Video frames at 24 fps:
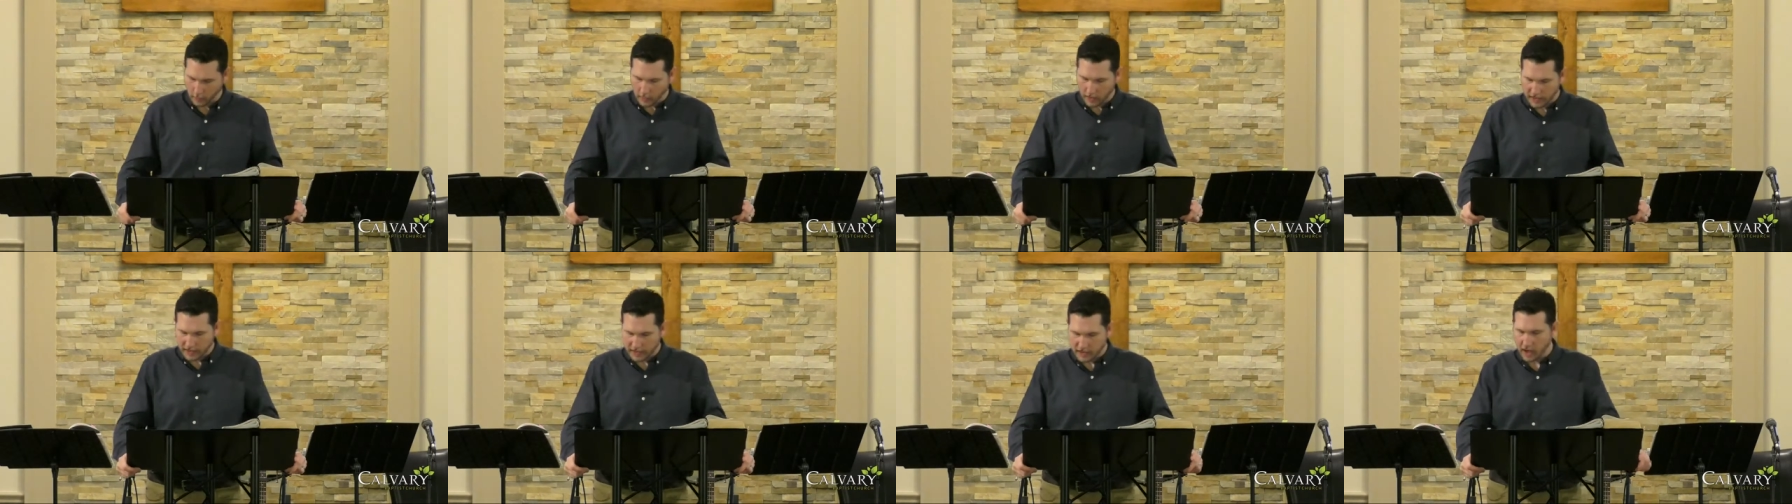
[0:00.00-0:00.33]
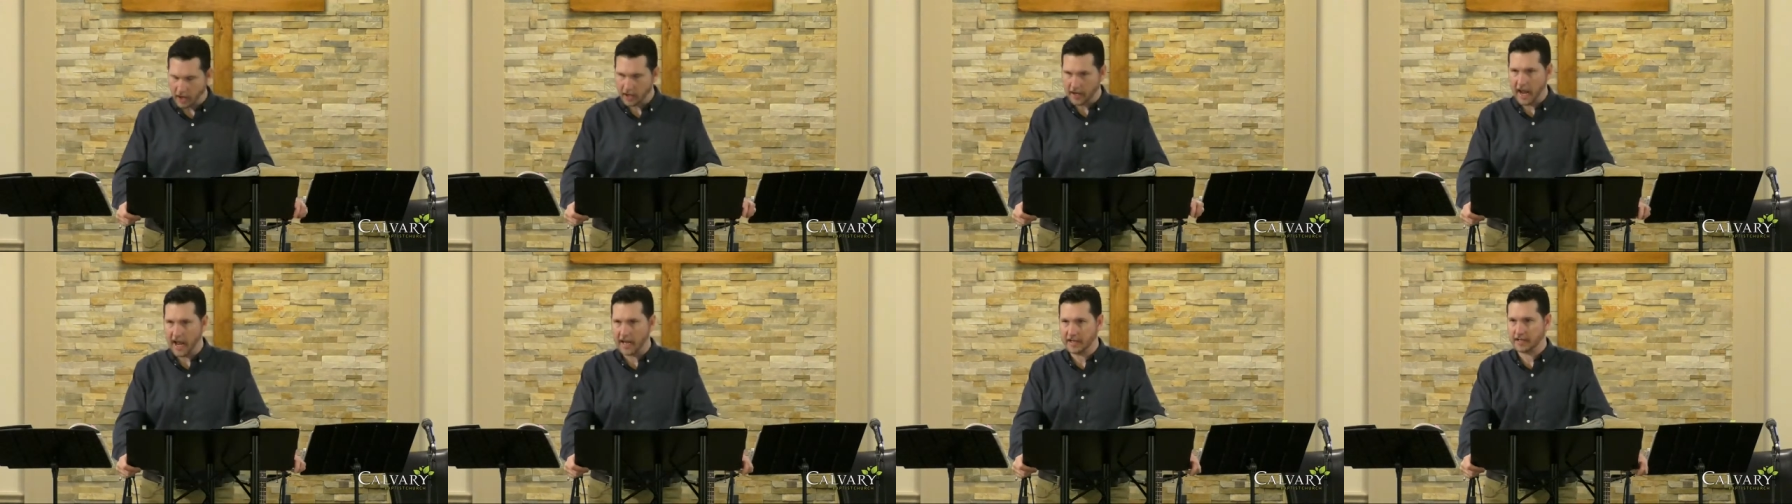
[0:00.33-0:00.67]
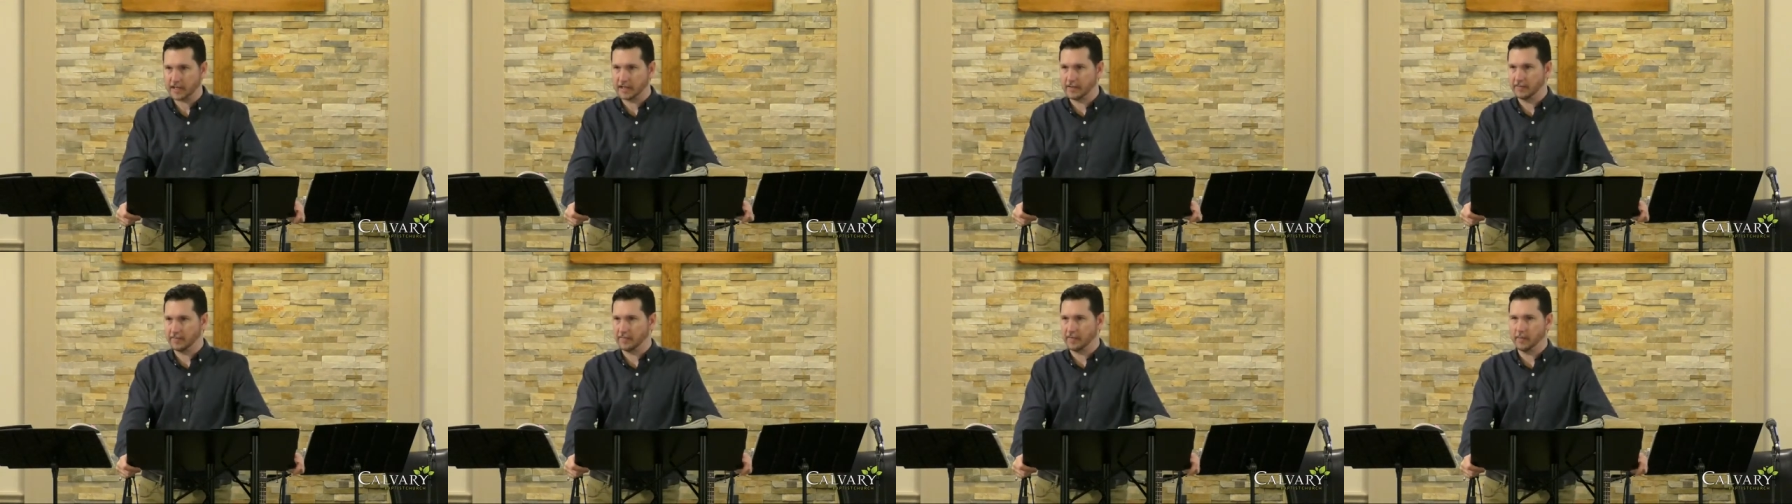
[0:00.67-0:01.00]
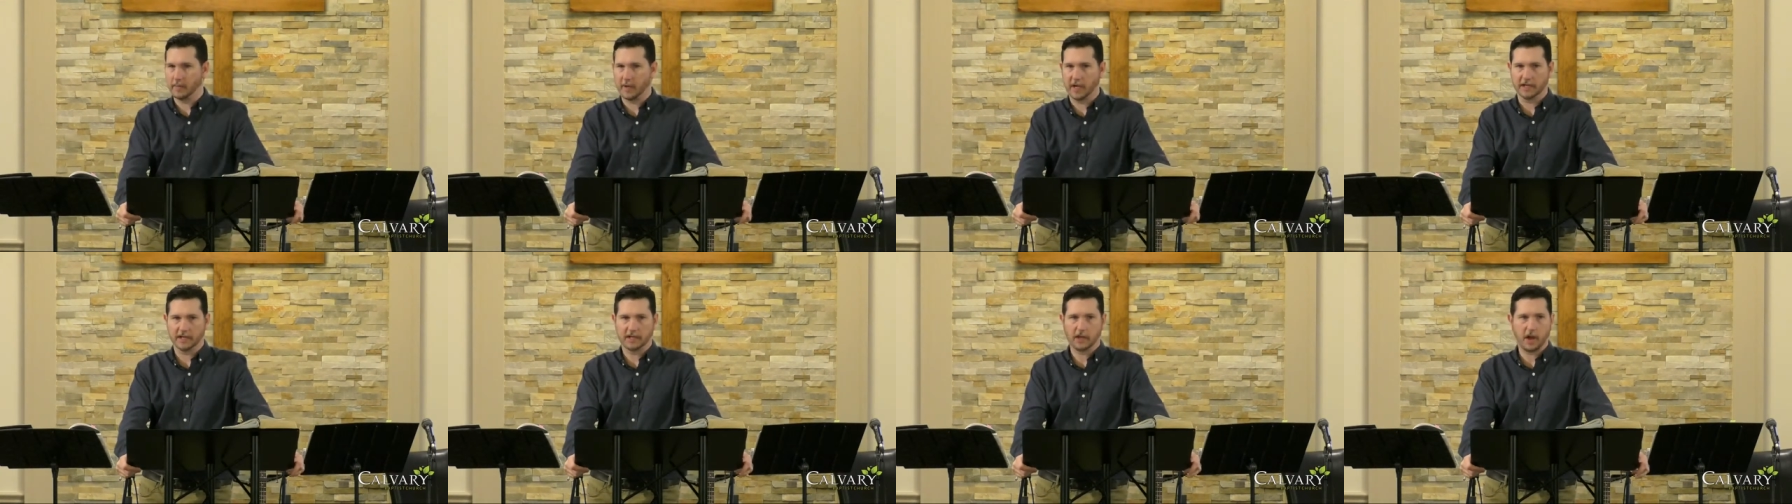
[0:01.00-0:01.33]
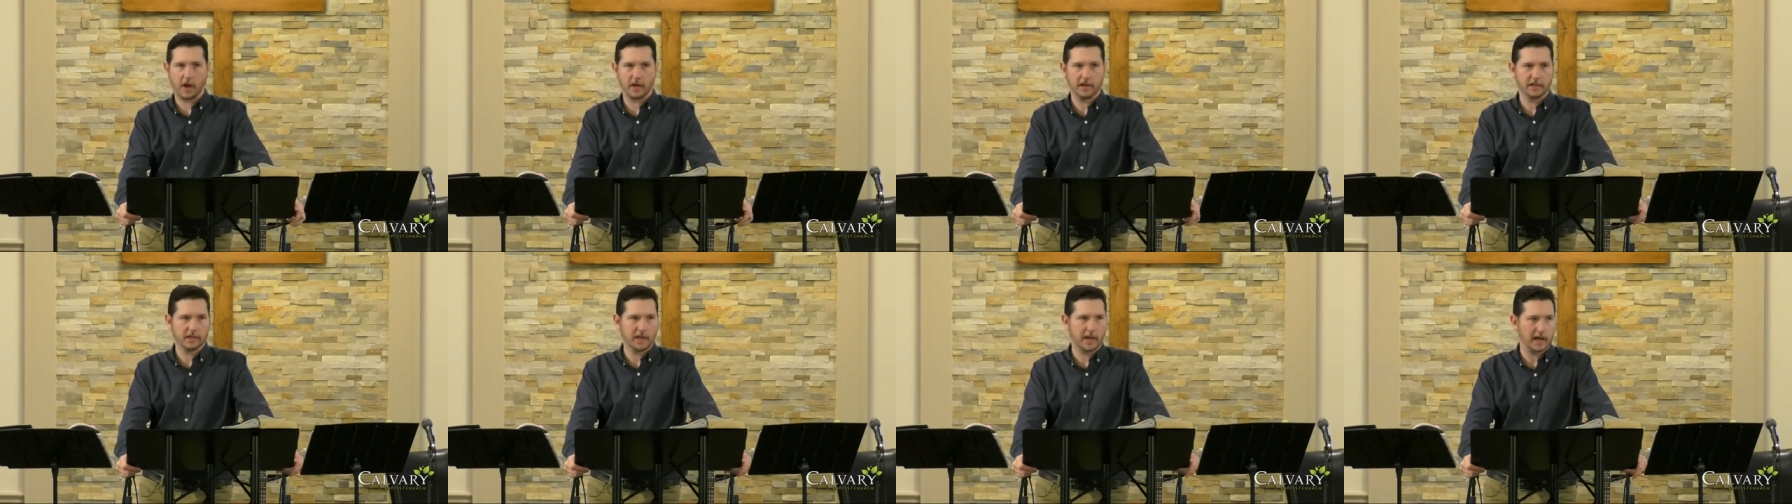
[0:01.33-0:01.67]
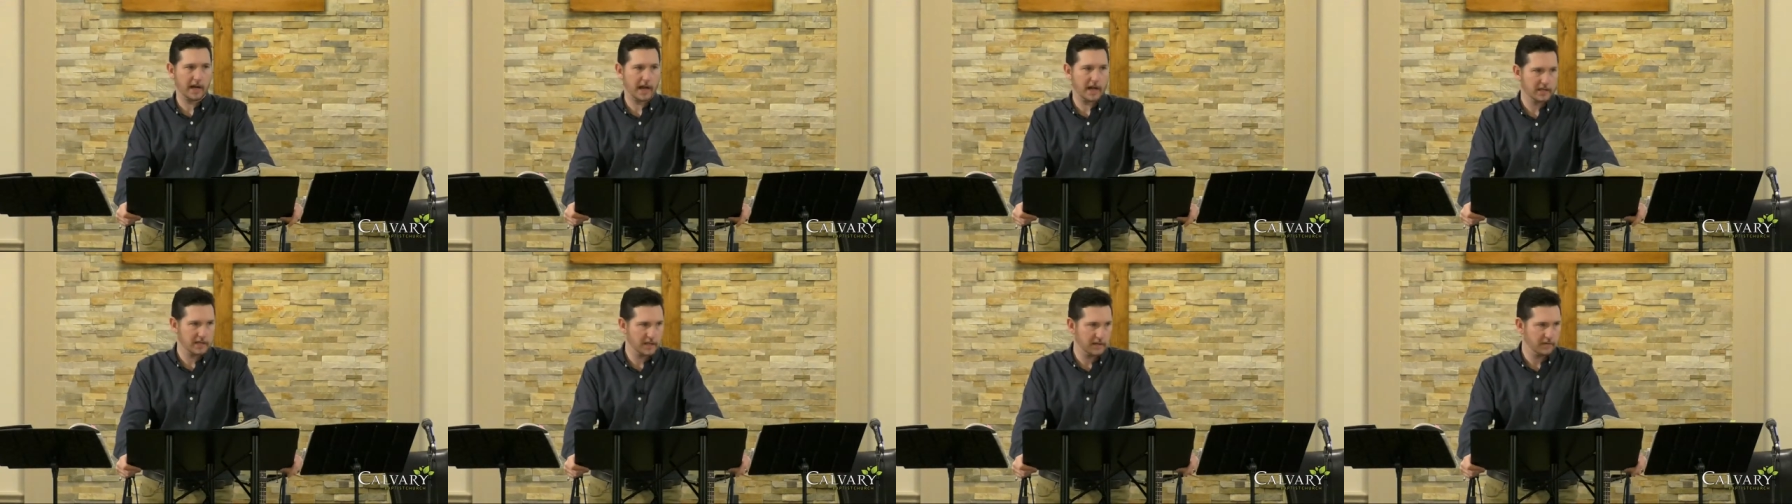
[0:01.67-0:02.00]
What is God asking from us? God is not
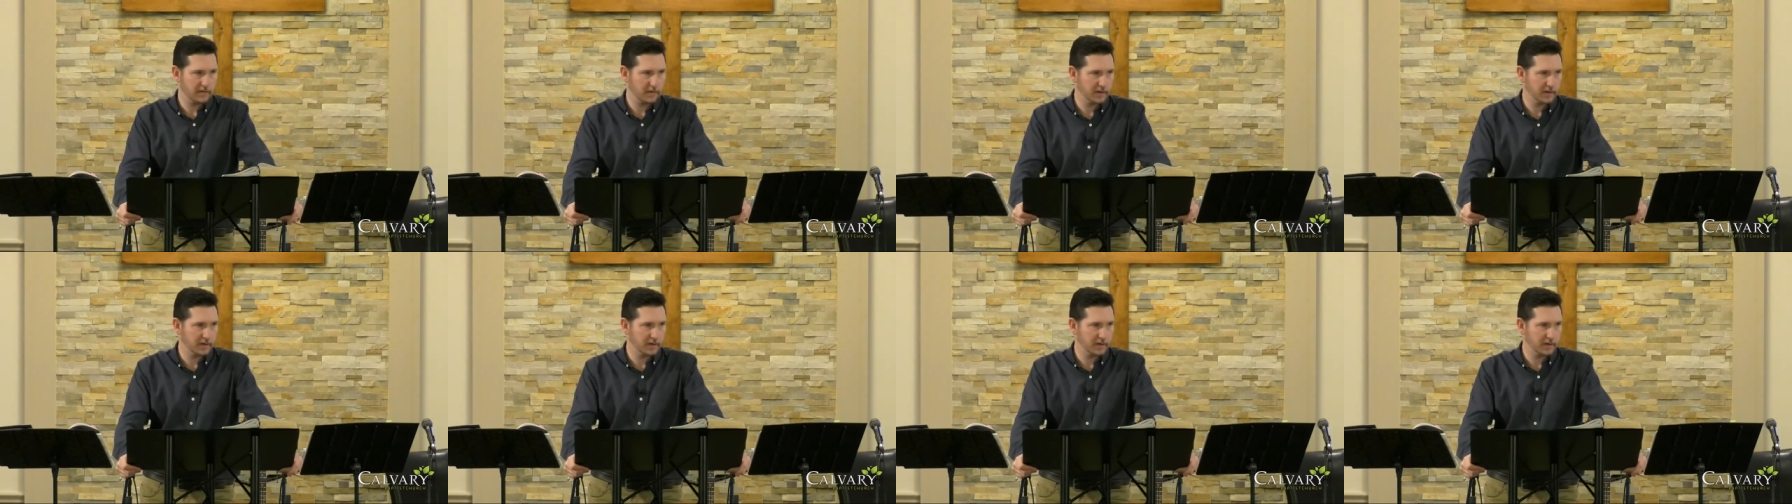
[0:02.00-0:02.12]
asking